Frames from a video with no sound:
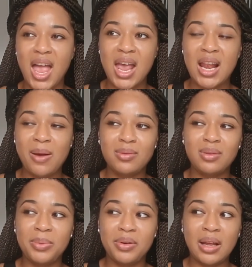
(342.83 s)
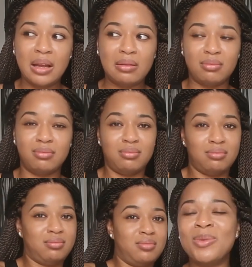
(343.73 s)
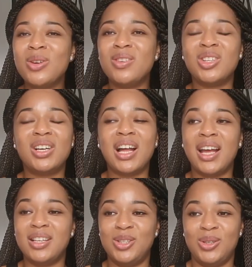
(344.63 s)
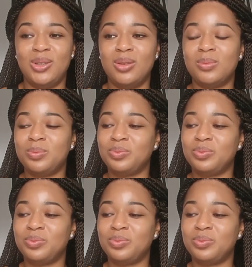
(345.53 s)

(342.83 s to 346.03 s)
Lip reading: and I was a bit like, I'm not gonna lie to you.